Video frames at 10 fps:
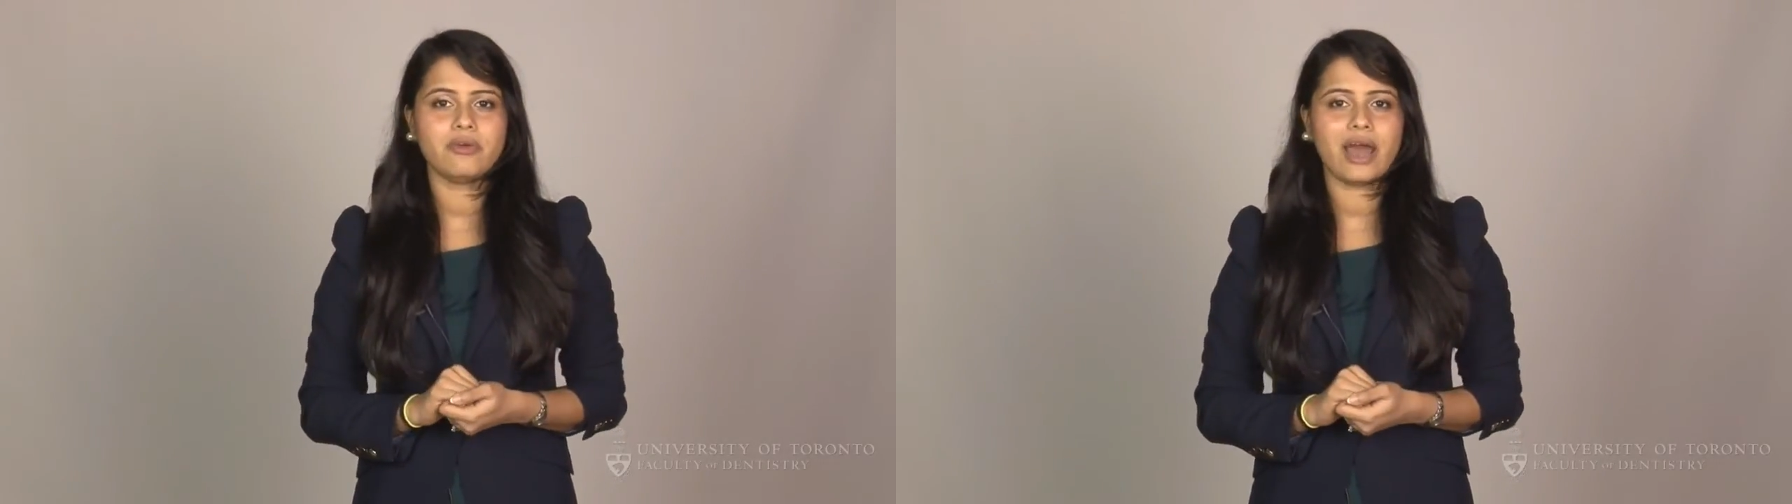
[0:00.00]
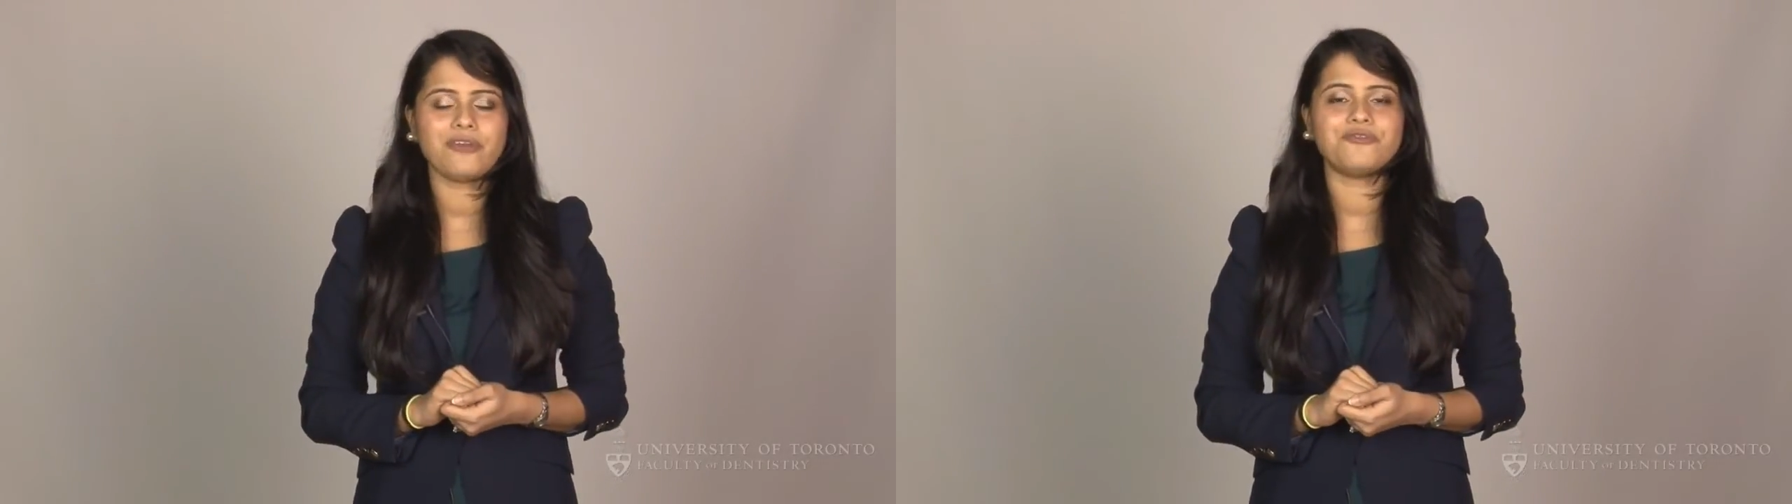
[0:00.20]

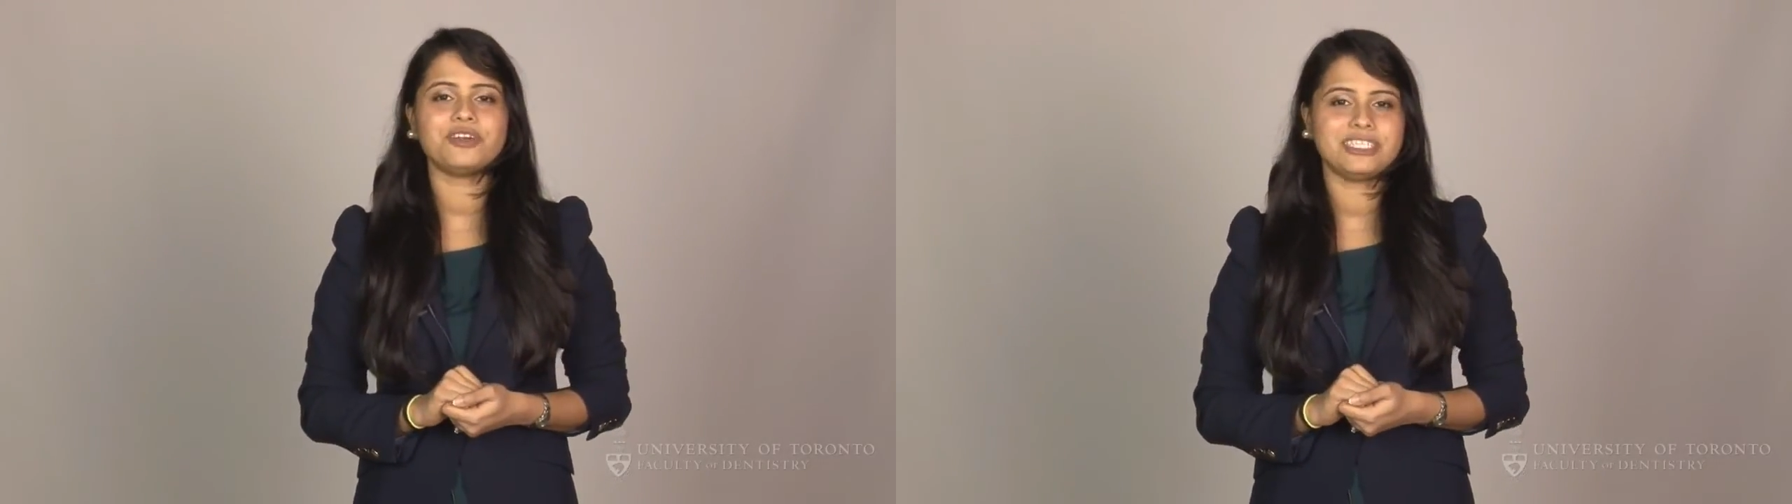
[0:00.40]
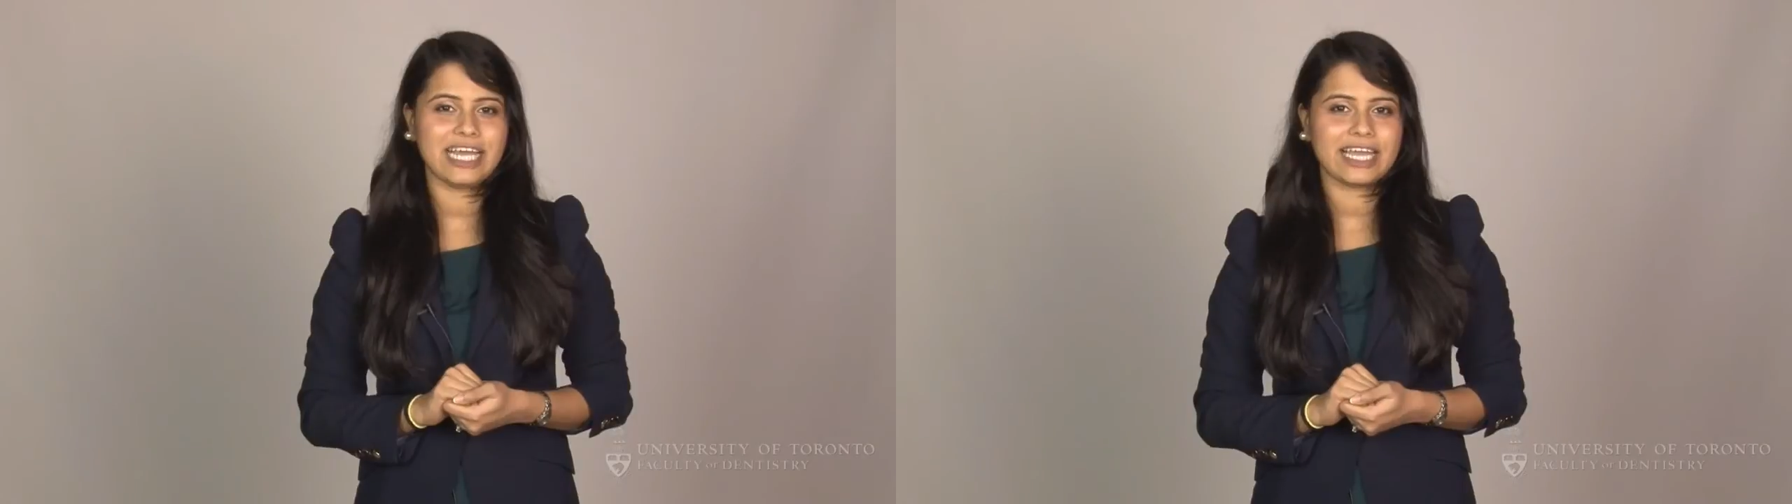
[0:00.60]
around for
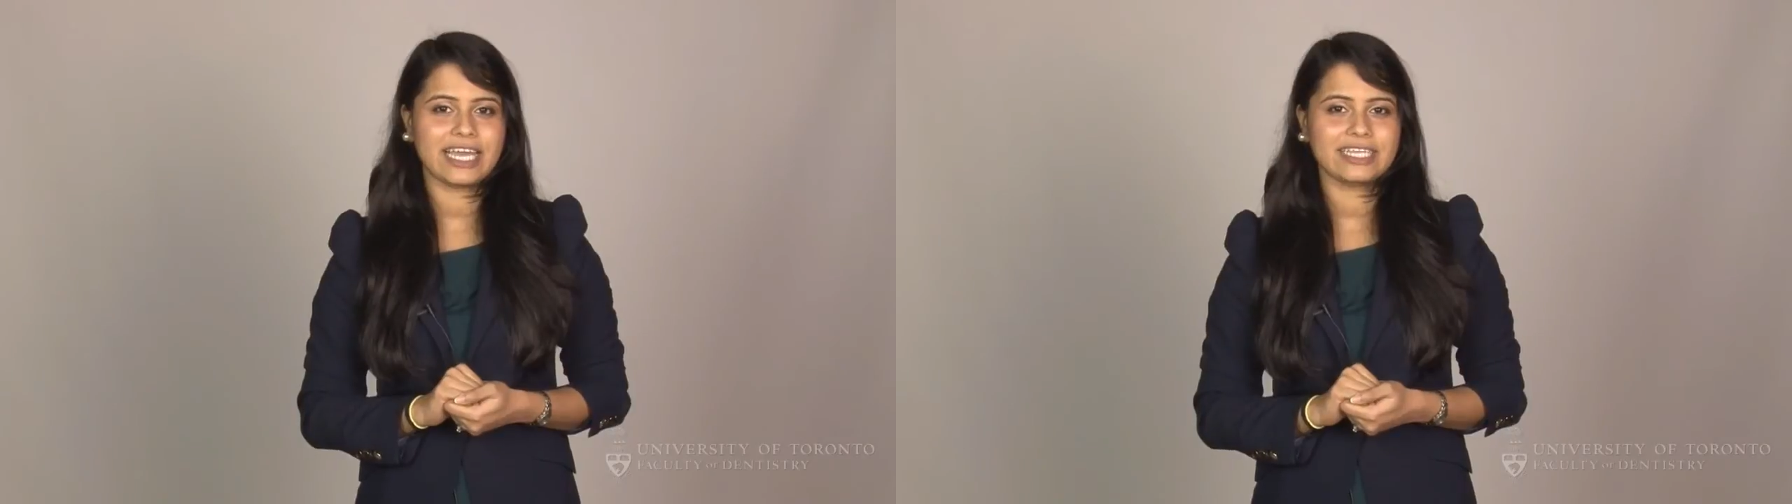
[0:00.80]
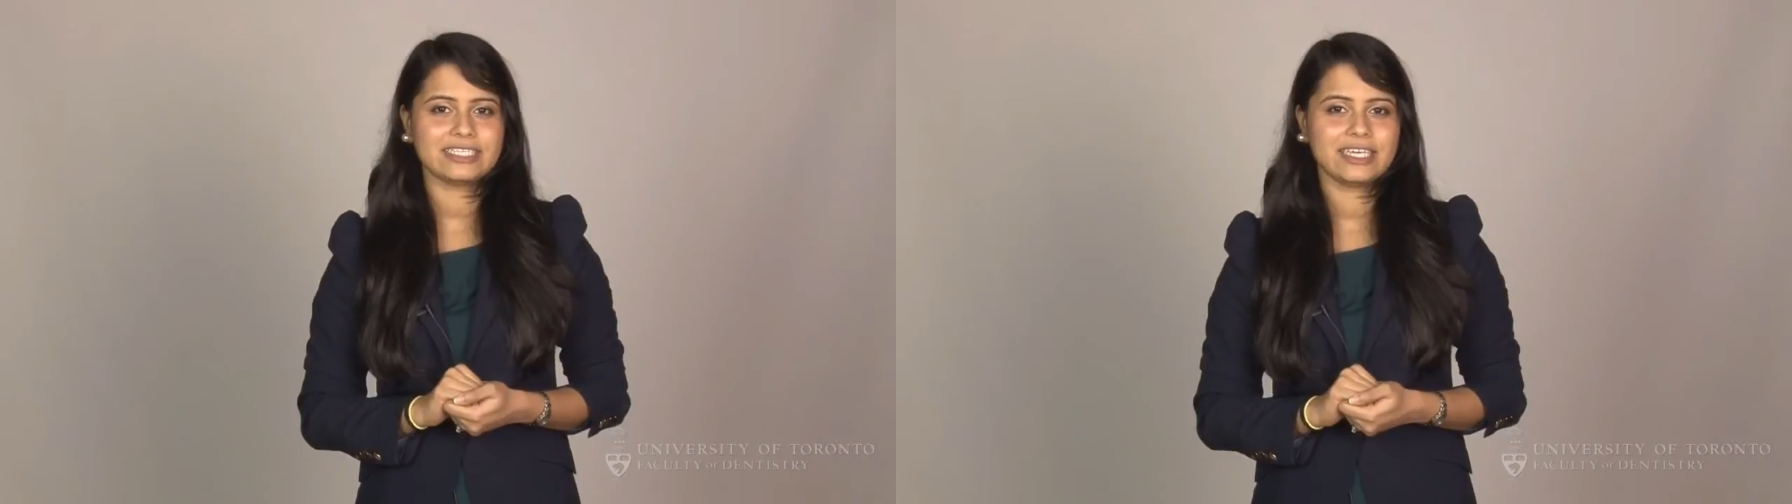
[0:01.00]

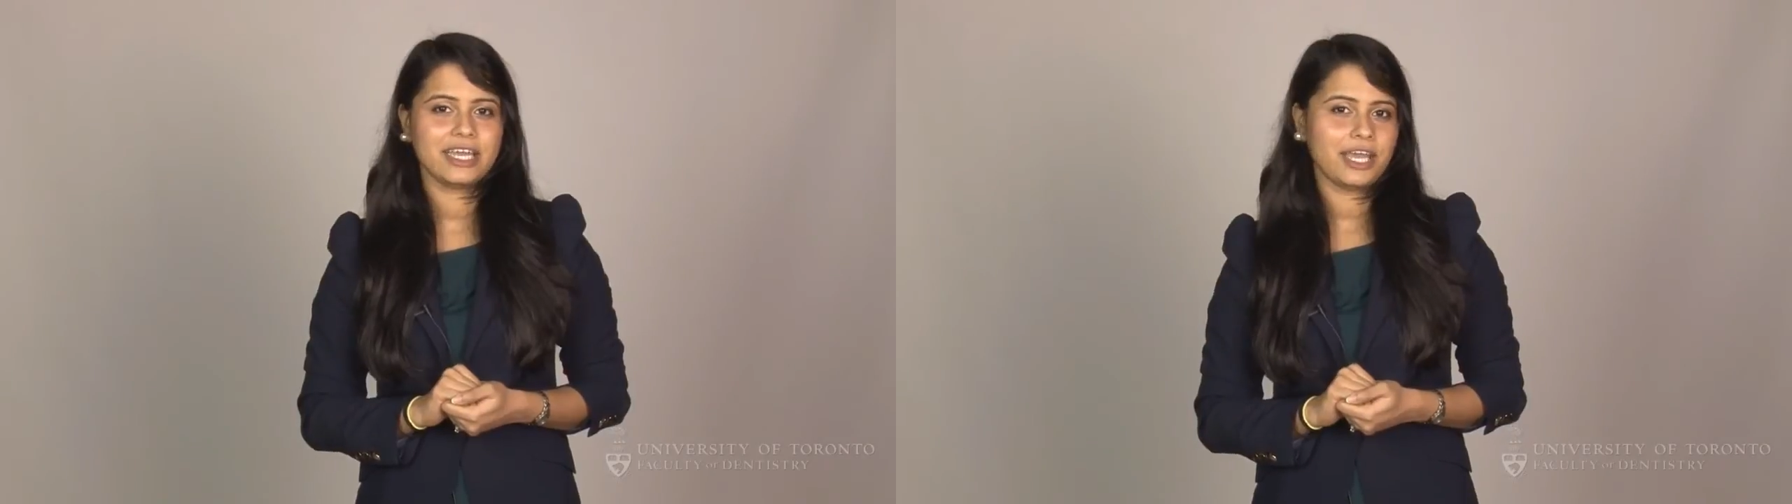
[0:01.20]
decades.